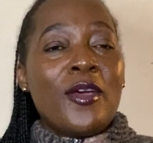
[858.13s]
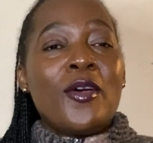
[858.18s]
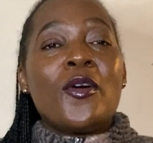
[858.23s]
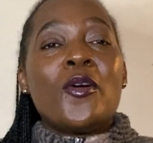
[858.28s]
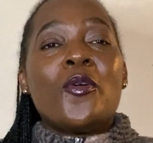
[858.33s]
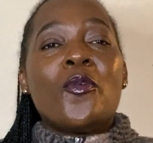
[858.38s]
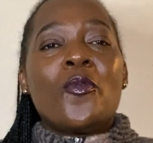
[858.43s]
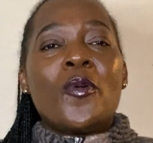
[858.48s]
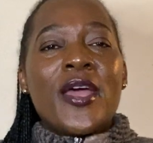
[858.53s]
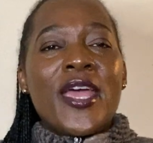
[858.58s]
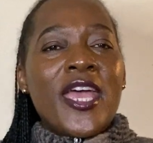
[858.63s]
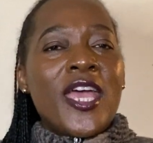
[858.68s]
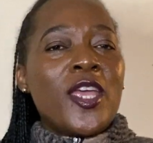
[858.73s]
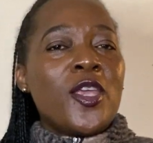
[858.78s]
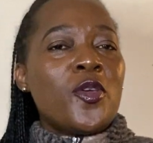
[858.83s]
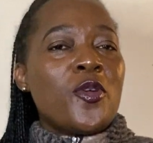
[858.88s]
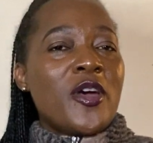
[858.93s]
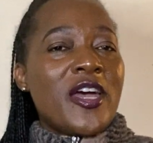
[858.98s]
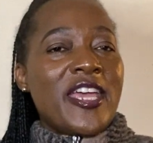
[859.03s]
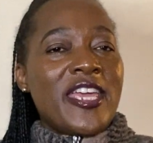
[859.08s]
where
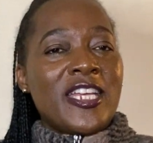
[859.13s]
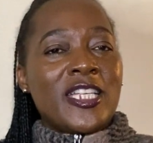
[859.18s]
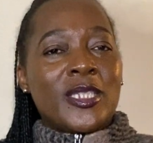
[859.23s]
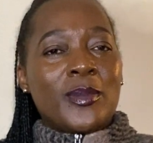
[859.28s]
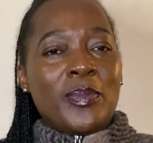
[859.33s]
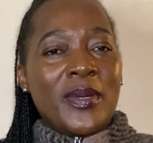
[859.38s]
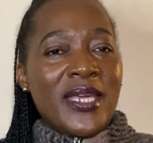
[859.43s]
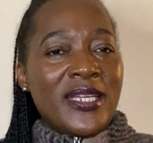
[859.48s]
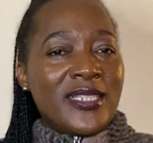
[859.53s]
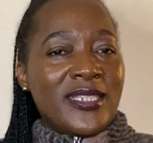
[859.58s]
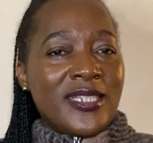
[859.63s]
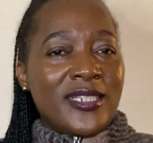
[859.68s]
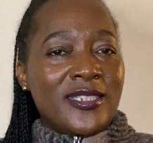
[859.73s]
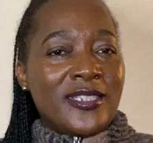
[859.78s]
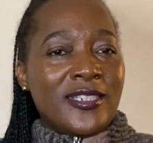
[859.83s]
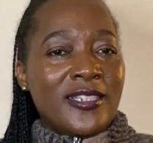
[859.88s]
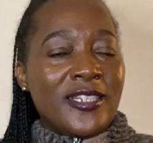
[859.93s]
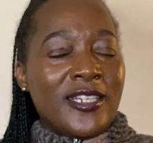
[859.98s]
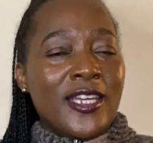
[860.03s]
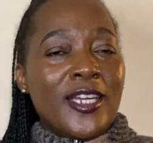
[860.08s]
you are expected
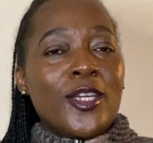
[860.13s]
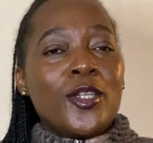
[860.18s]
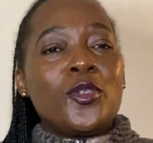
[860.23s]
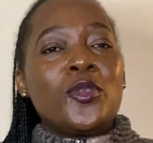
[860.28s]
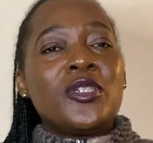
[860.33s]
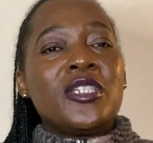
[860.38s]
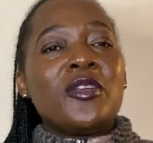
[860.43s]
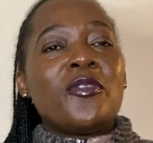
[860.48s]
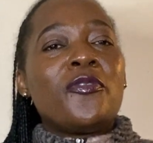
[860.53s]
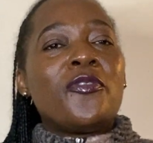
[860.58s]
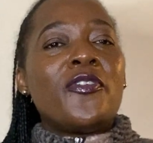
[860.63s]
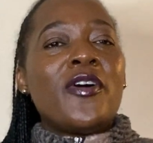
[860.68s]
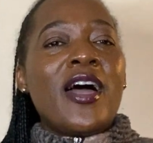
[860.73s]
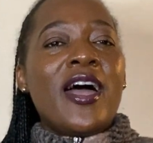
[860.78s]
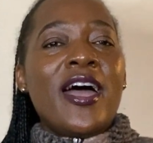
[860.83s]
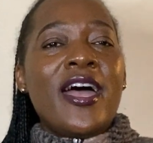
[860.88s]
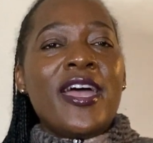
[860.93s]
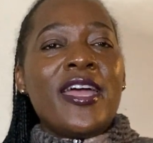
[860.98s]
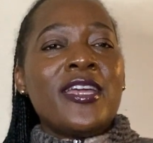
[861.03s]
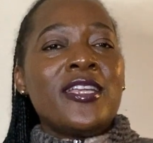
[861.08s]
to
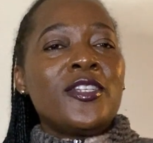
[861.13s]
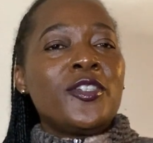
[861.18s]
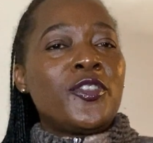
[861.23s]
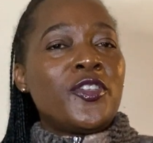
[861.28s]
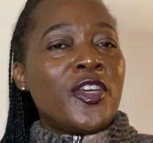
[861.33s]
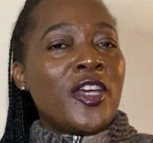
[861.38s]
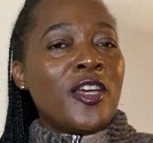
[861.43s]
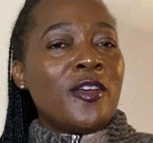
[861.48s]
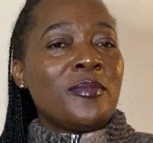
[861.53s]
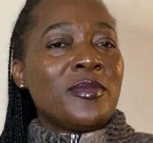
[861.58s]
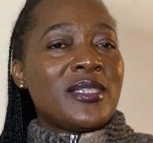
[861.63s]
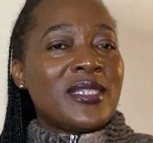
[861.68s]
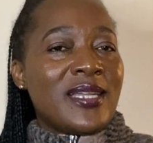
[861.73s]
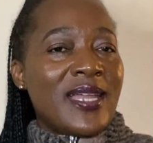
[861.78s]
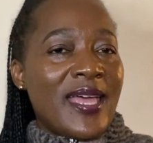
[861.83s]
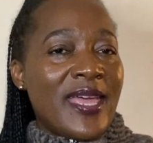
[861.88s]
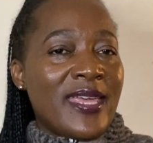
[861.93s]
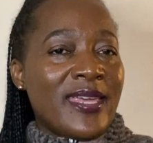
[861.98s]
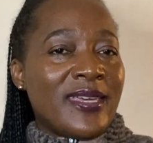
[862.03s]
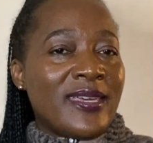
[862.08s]
define terms
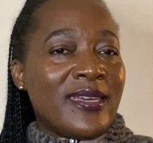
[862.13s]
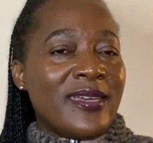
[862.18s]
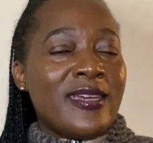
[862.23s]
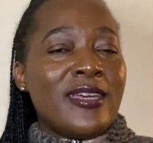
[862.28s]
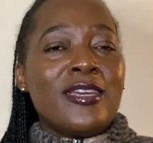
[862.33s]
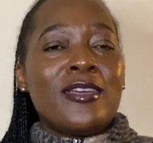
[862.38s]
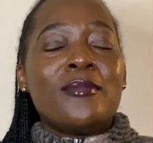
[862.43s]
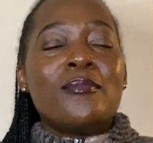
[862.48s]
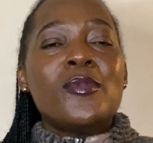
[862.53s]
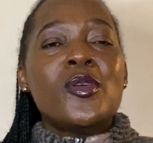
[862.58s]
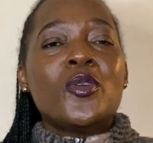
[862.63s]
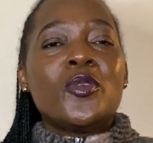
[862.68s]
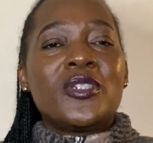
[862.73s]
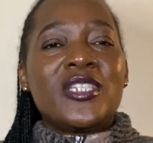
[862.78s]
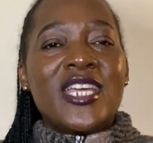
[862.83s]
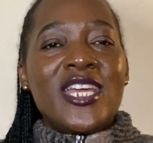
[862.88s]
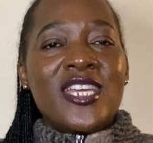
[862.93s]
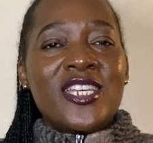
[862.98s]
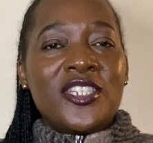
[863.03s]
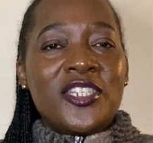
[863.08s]
like
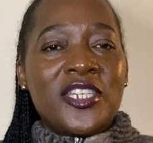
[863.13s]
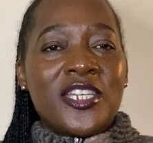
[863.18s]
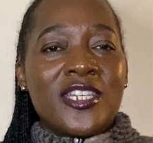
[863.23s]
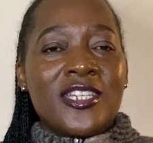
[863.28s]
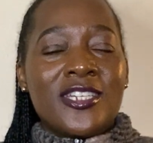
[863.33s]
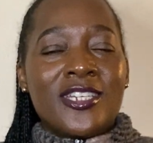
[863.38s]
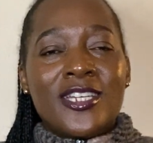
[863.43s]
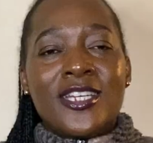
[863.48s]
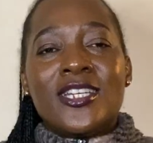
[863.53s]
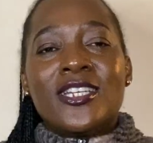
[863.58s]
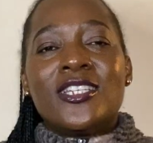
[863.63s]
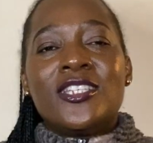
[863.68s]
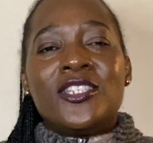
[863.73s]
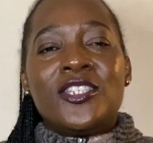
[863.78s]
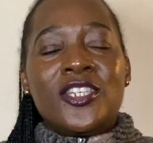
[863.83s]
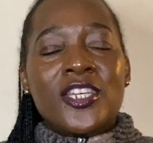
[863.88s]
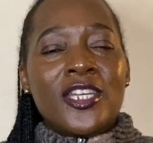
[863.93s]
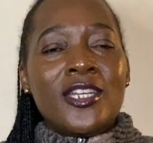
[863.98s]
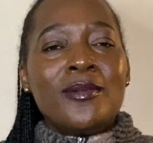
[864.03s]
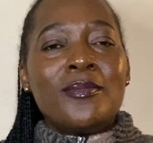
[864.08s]
mutation,
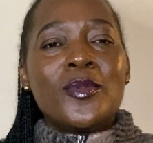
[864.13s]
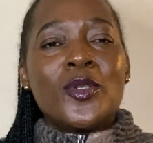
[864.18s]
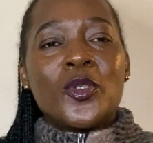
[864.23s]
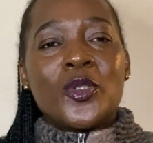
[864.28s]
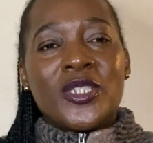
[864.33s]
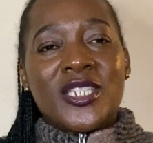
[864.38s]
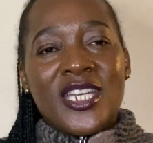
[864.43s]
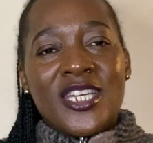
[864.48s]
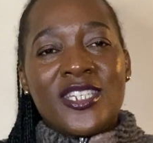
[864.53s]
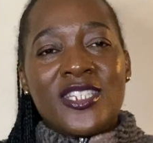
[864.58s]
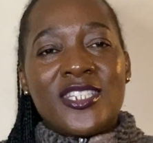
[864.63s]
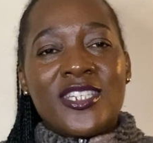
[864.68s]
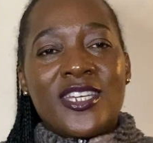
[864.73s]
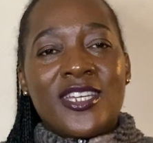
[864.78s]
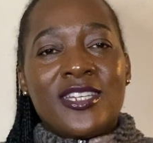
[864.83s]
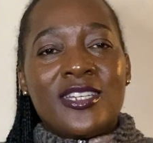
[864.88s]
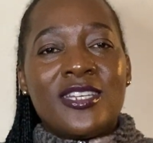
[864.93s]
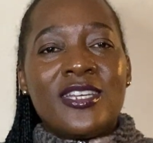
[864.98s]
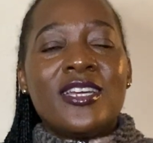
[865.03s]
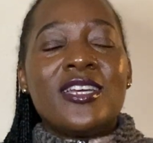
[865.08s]
gene
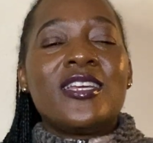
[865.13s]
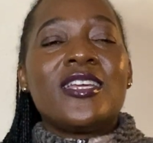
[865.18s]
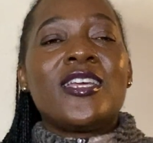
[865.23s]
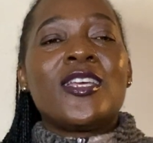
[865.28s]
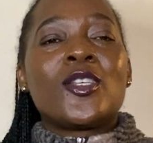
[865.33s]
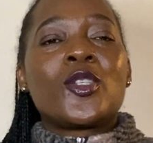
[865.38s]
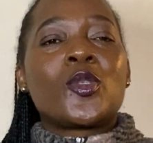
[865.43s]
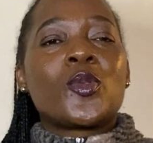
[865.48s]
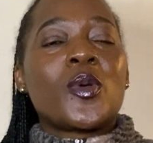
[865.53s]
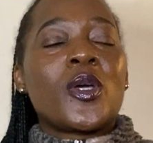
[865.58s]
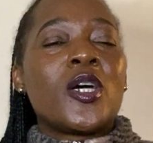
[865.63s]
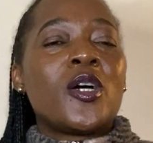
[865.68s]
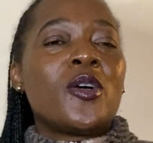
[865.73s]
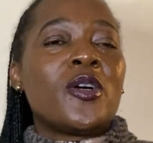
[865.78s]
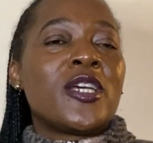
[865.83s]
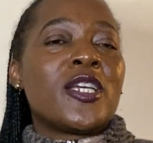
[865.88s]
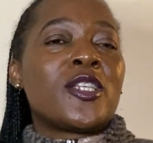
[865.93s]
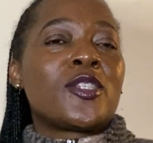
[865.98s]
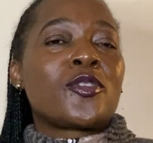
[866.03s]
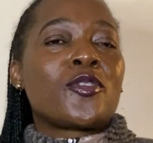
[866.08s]
mutation, as well
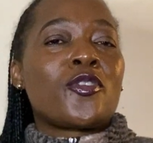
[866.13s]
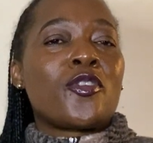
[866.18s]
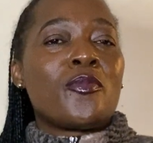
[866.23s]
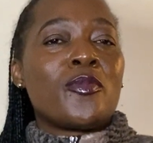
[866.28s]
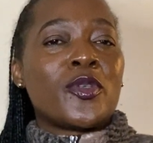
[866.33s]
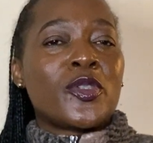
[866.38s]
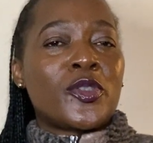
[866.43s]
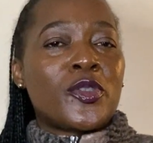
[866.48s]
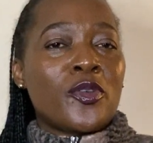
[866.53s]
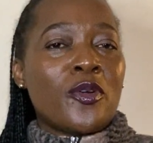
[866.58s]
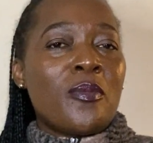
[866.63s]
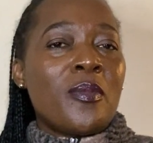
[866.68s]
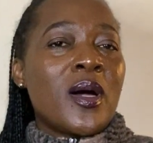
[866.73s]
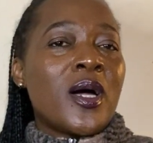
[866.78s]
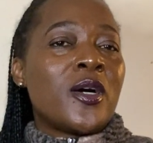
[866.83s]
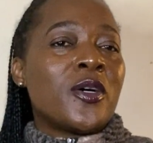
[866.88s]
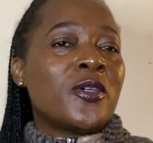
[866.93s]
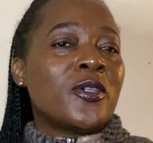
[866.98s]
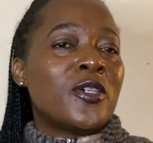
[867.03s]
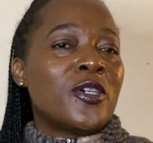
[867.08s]
as
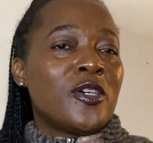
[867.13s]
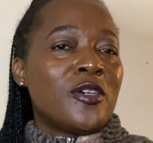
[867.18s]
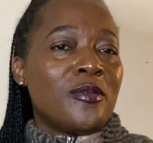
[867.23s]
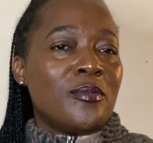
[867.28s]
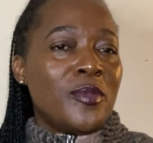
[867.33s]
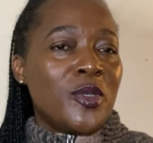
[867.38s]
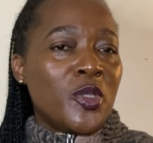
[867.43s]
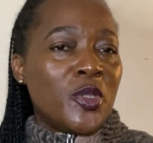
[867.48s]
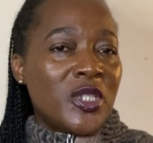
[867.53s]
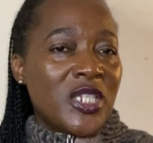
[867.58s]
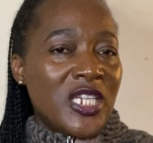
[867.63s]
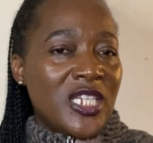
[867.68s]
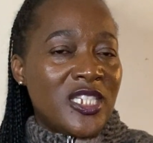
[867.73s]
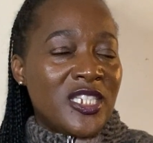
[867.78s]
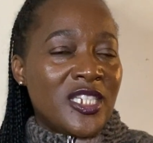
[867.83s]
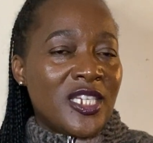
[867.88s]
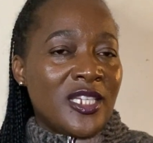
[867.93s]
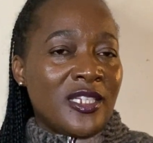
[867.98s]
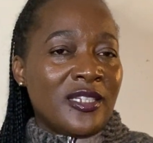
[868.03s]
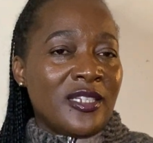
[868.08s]
chromosomal
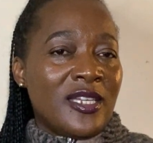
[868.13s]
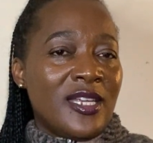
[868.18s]
mutation.